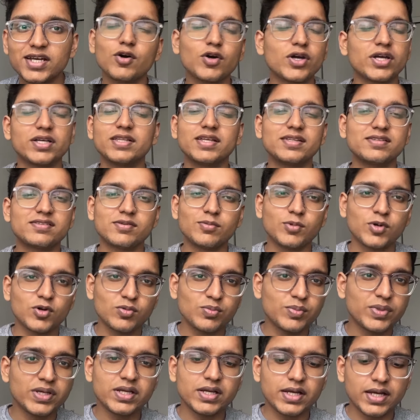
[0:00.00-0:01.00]
Okay, that's
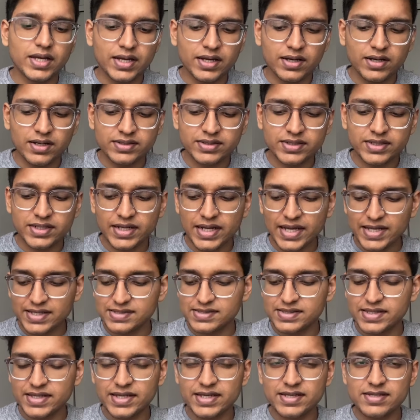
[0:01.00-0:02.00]
about me. The
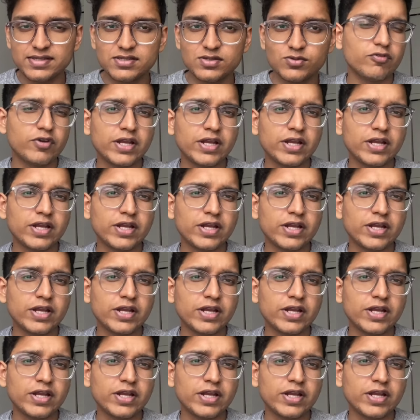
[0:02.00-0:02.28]
next thing is,